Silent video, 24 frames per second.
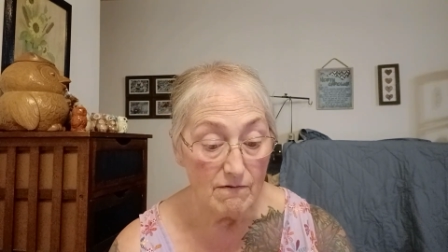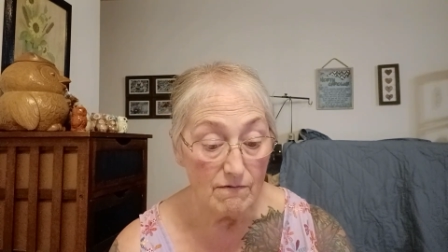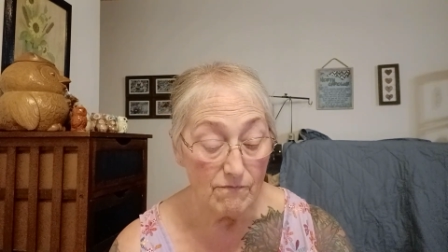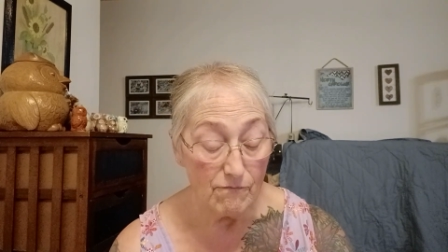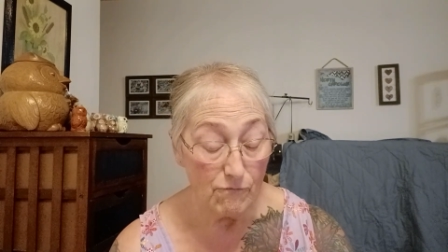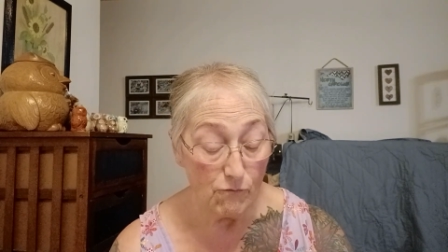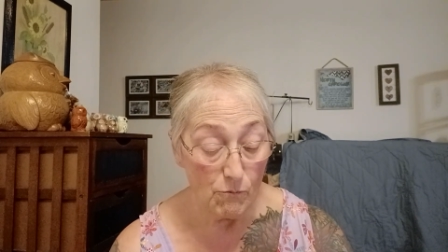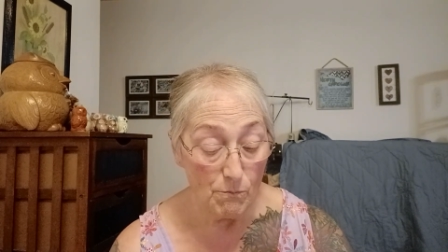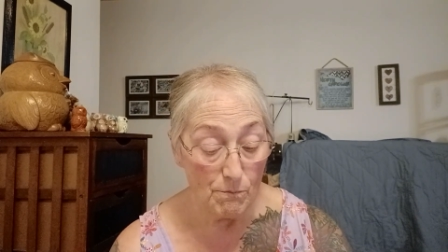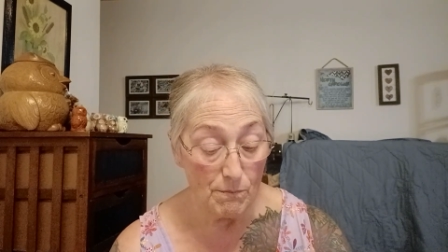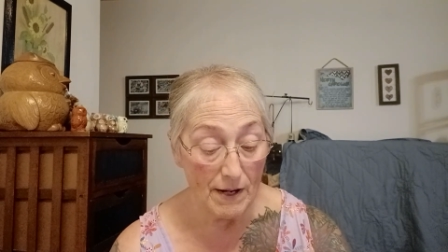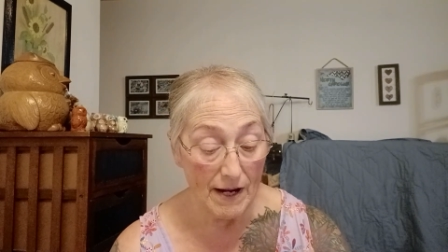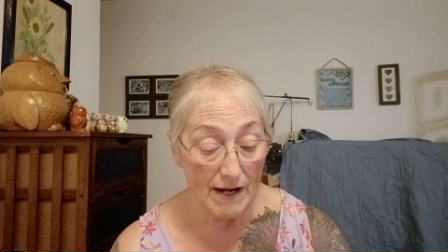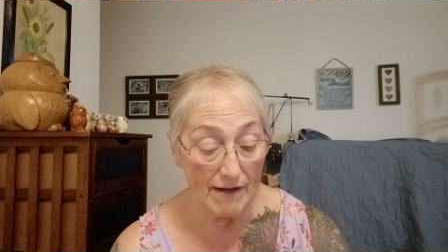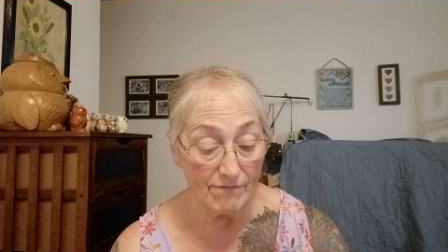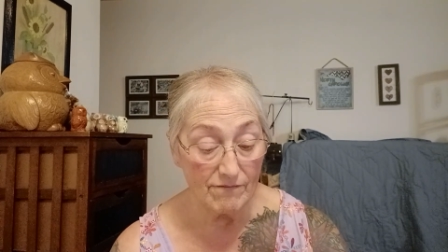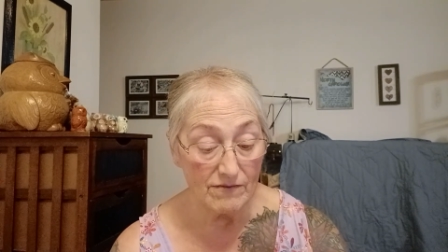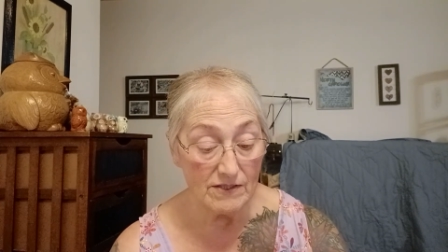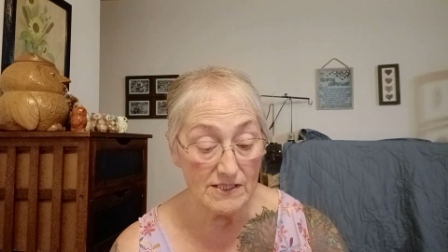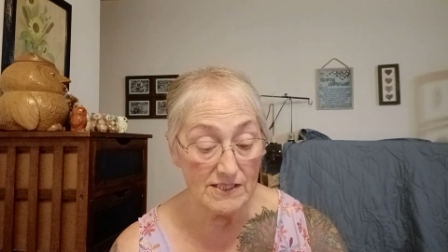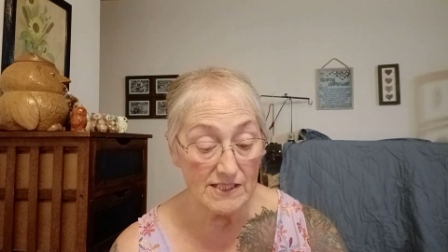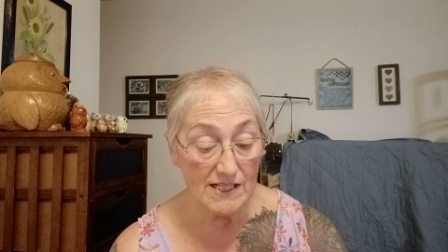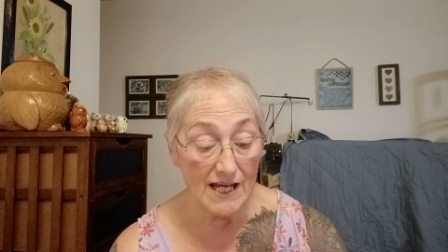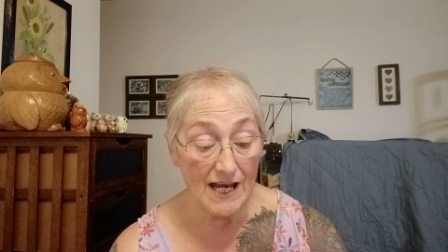for
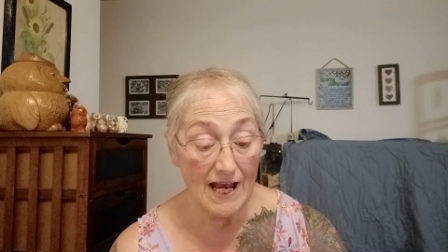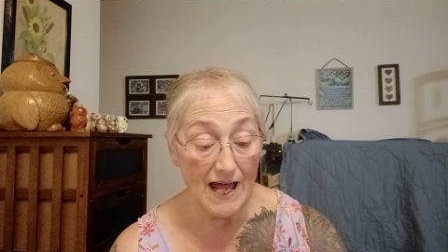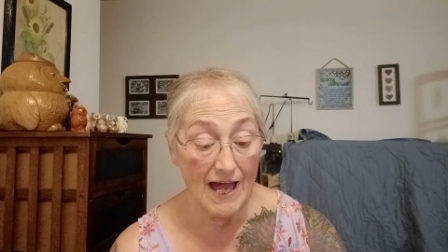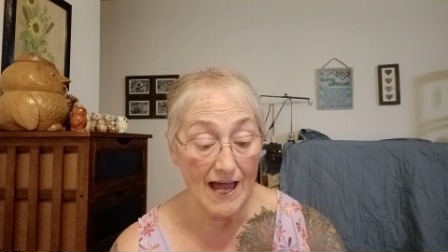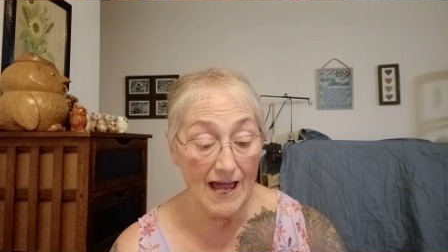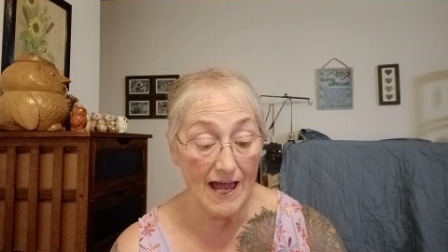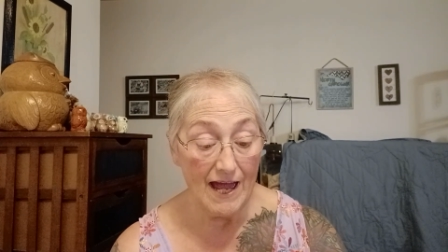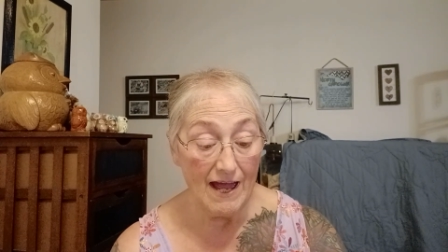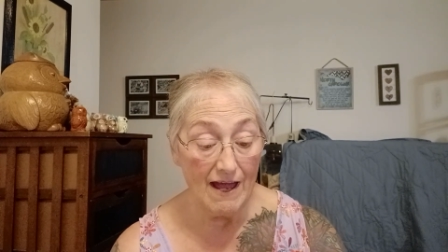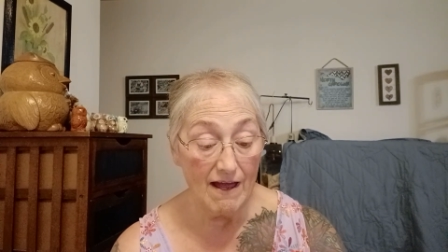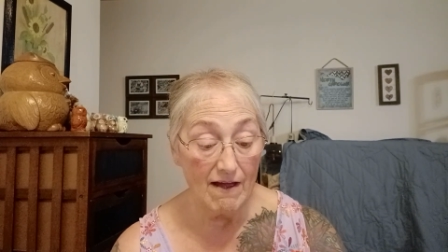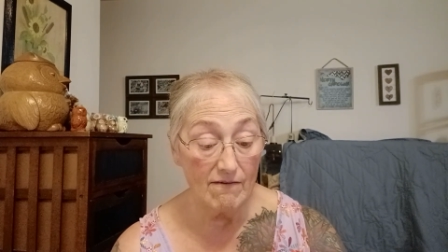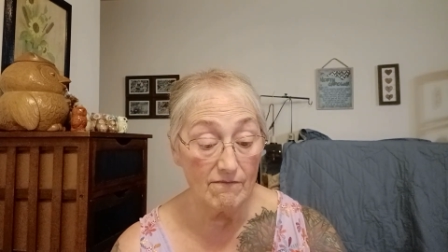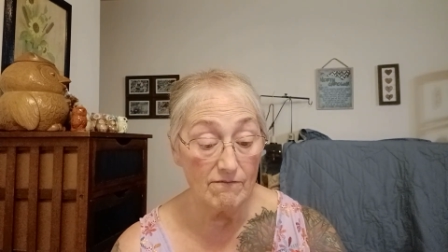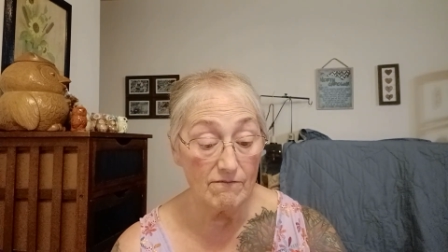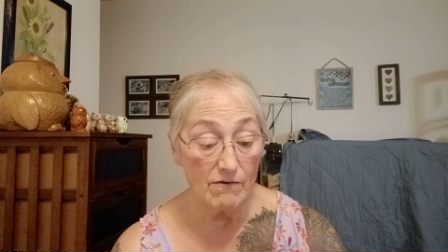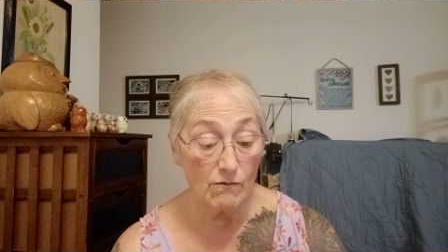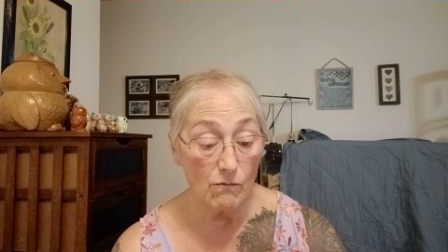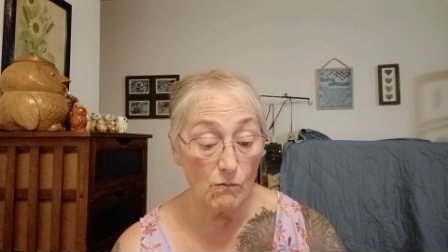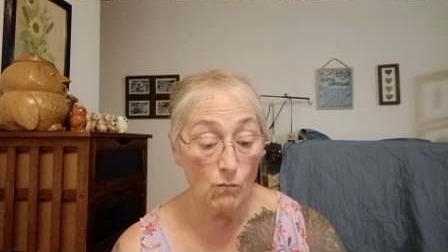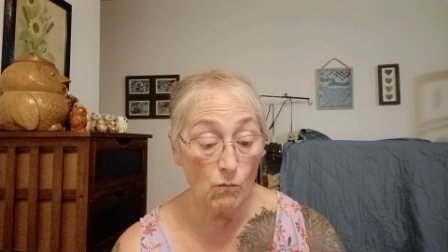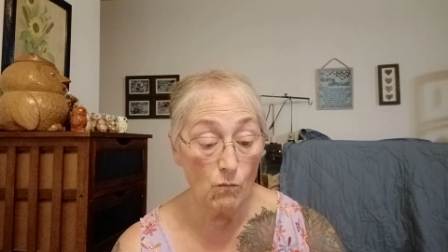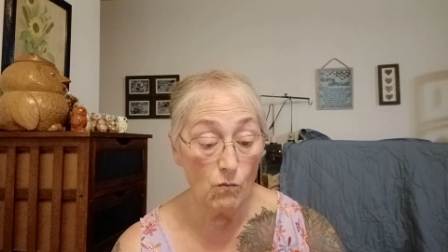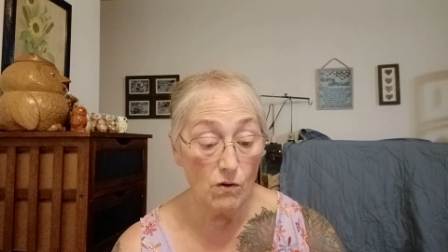breakfast, and I
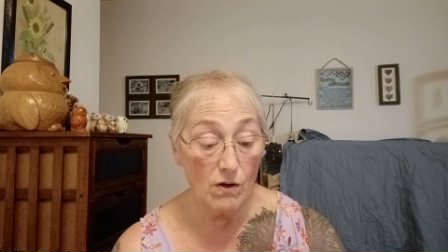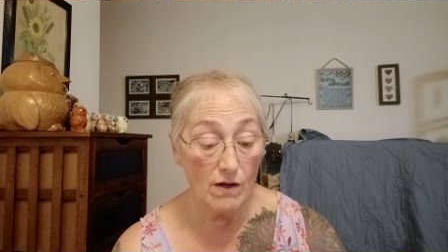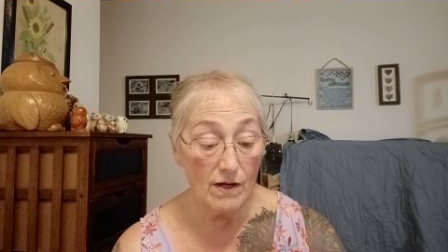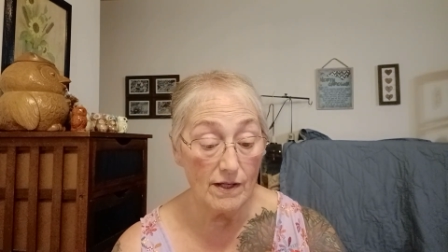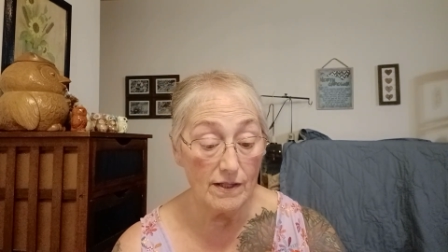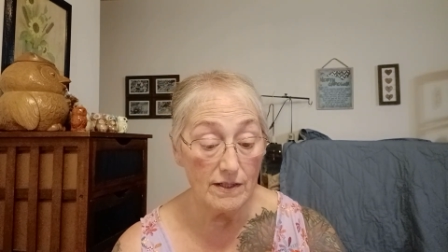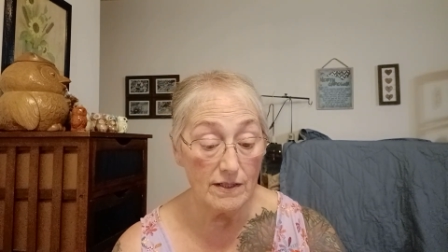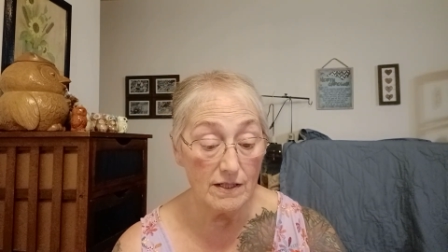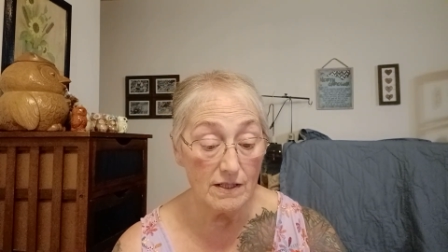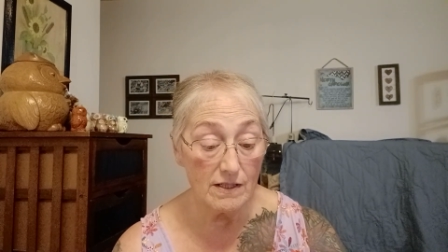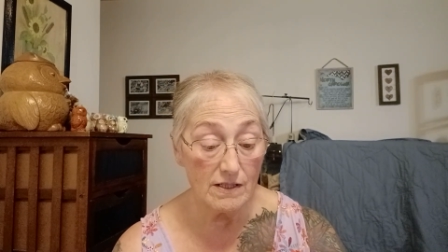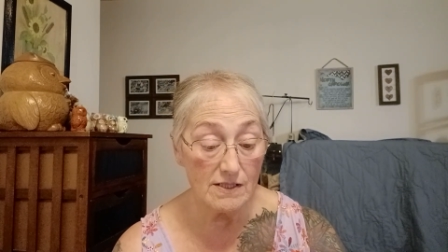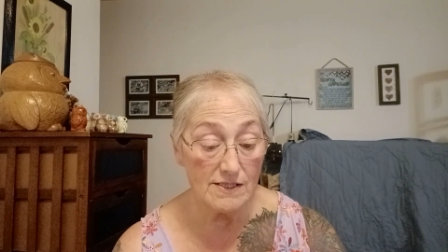have one